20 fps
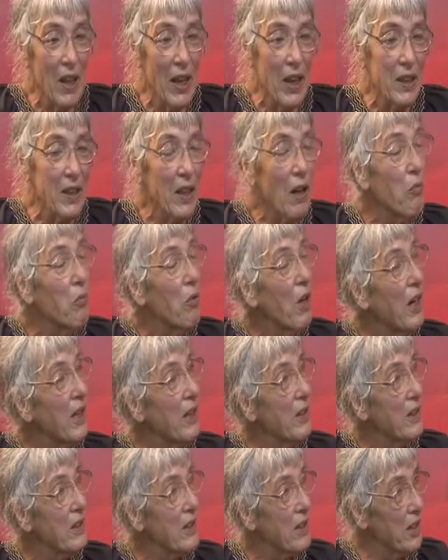Now, why
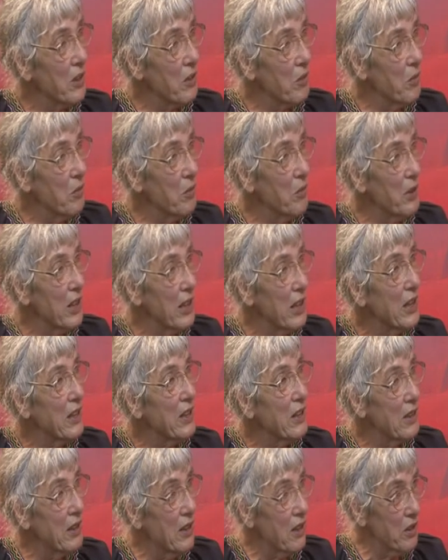does Nkrumah get
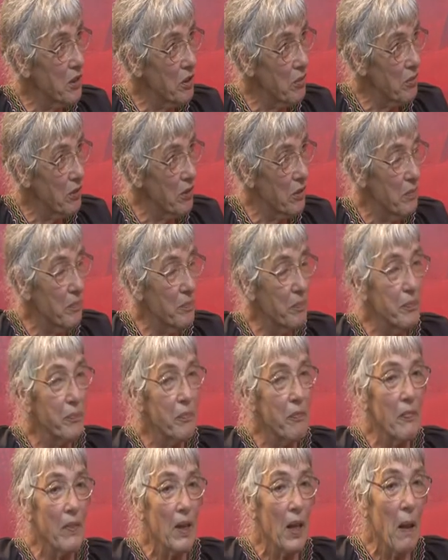in touch with them?
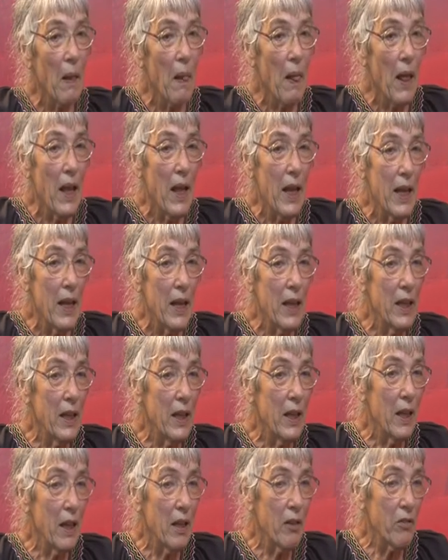
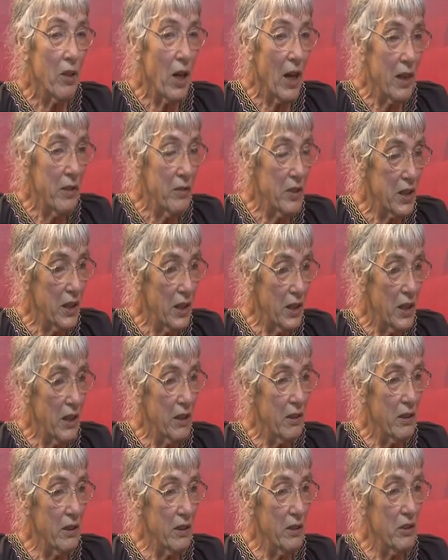He arrives in
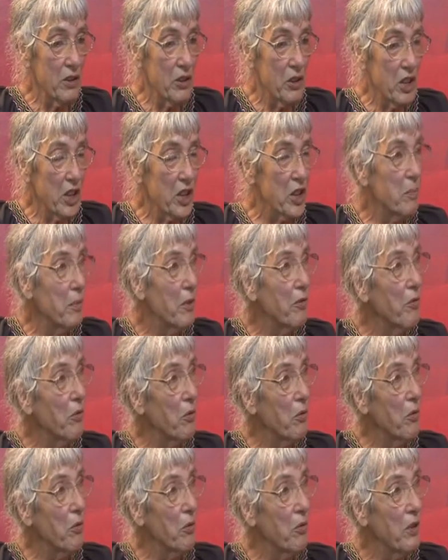England just
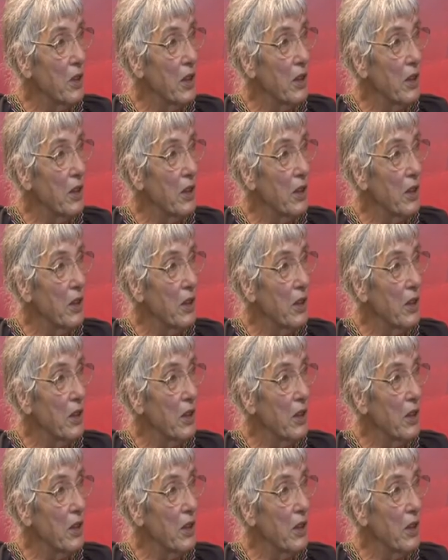before the